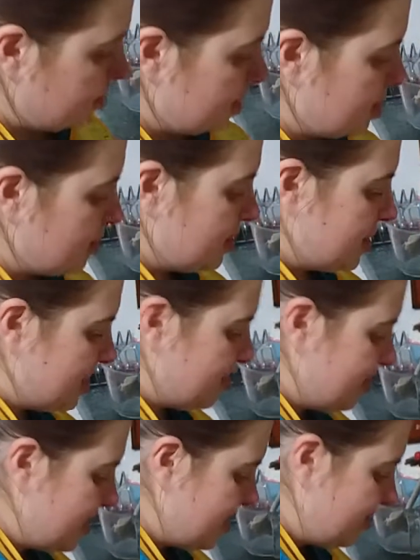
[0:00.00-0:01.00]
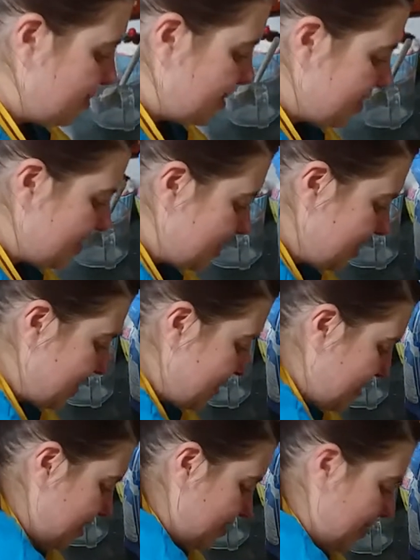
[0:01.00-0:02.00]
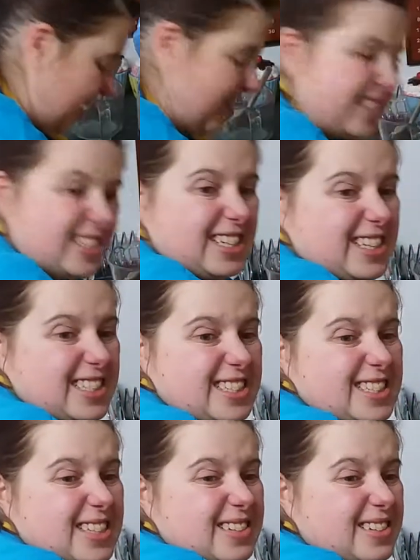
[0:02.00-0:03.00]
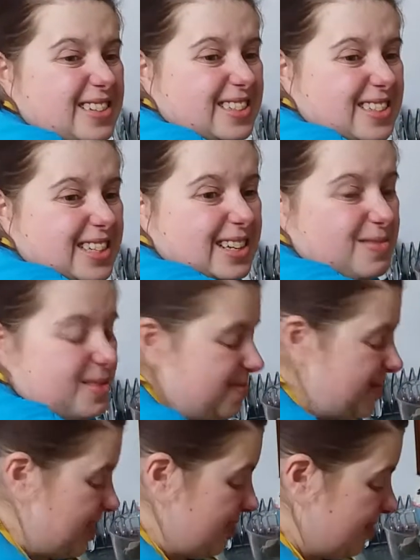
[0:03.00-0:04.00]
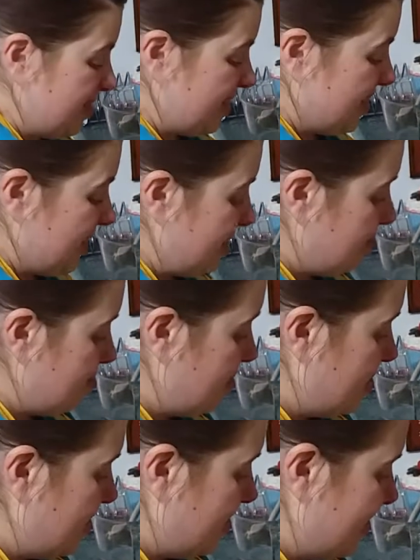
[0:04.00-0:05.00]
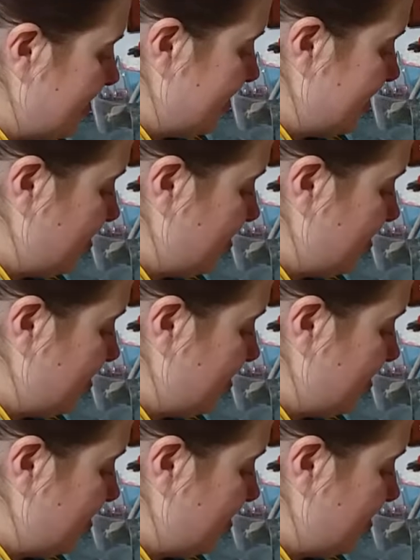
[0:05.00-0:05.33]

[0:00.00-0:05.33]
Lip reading: be doing this really, because actually it's slim around. But